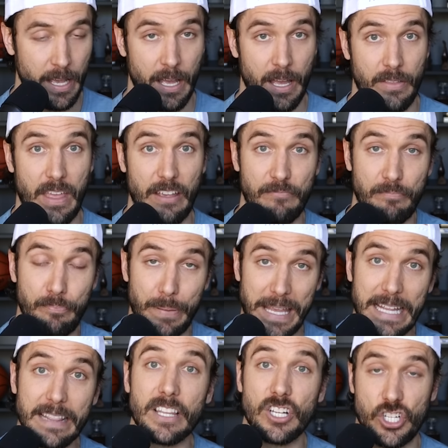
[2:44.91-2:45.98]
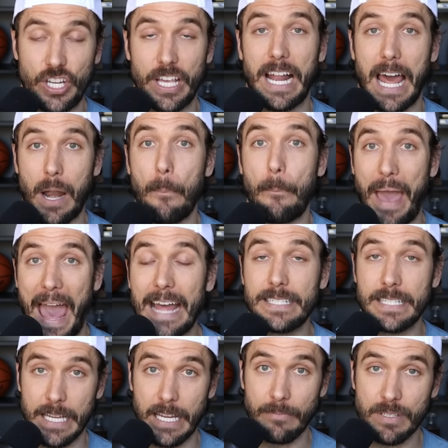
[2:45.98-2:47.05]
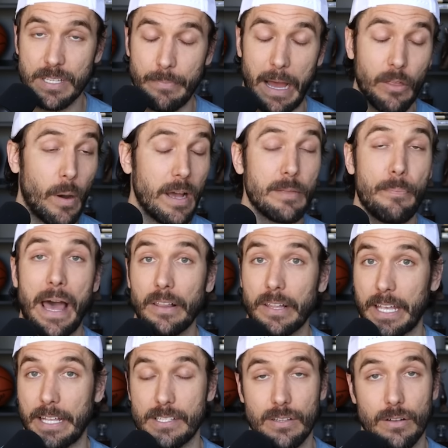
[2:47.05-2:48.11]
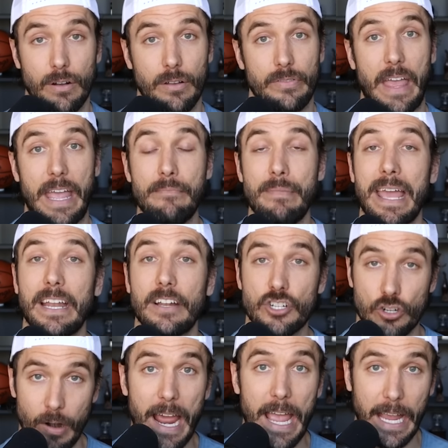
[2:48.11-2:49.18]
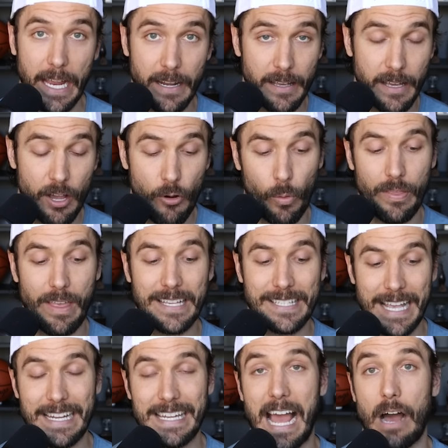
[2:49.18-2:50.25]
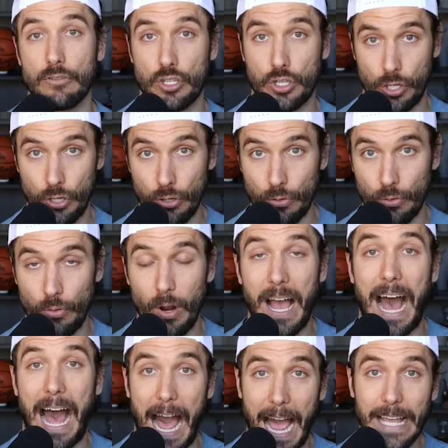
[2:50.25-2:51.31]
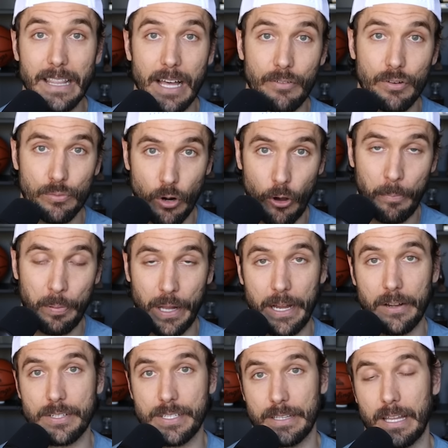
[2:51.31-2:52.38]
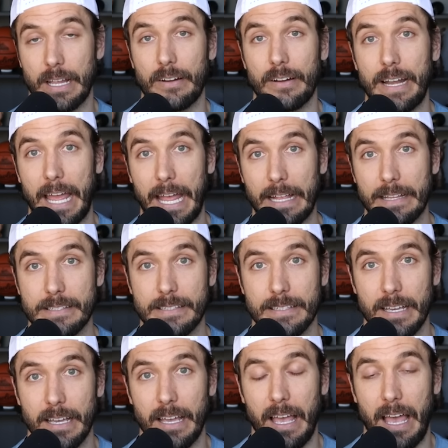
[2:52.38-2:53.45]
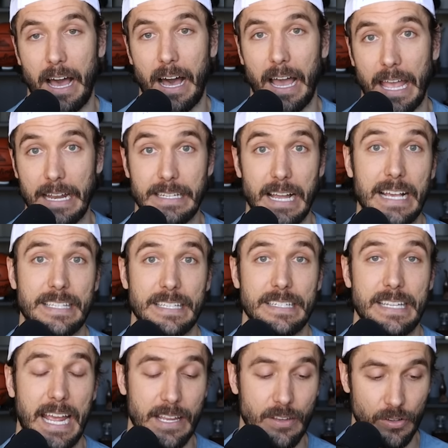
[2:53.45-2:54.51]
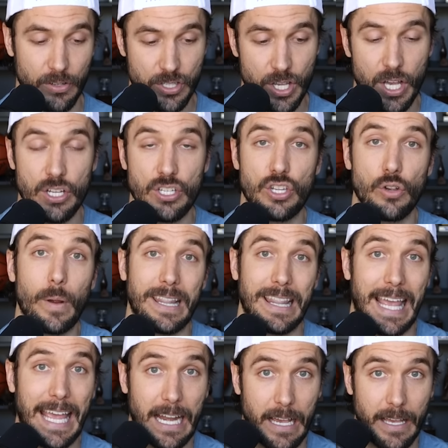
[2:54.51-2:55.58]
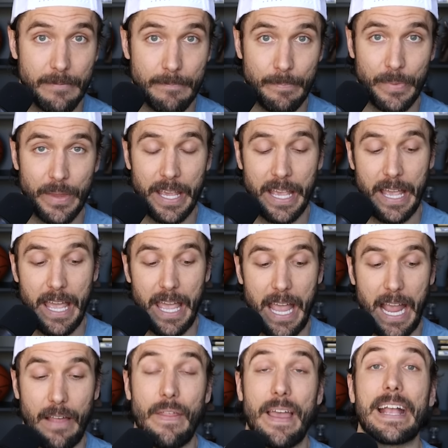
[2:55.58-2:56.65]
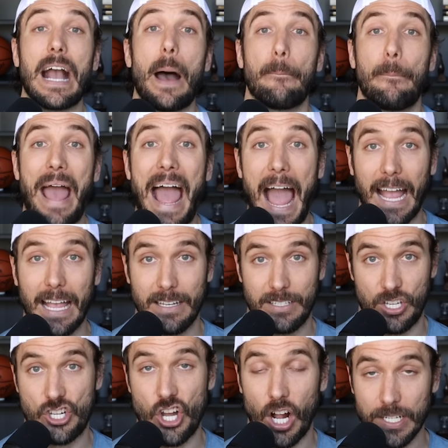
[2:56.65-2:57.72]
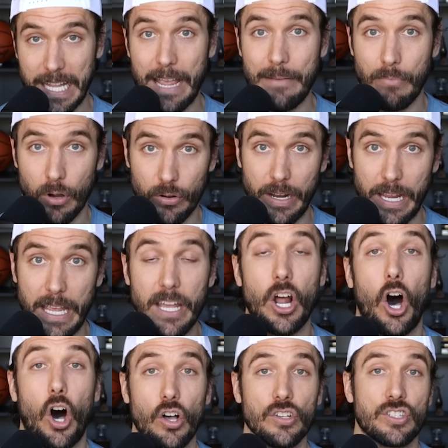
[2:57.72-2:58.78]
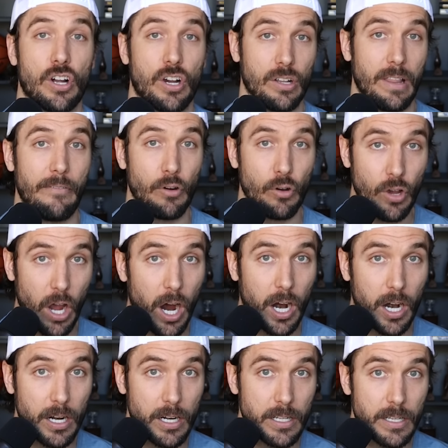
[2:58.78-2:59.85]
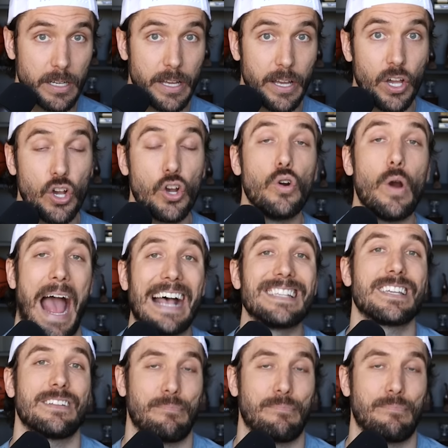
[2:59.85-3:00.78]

They've beaten the shit out of bad teams. And by the way, the Pelicans, they made a trade where they sent out 2 high-level role players in Larry Nance and Dyson Daniels to Atlanta. And they got back DeJounte Murray, an all-star level guard, who hasn't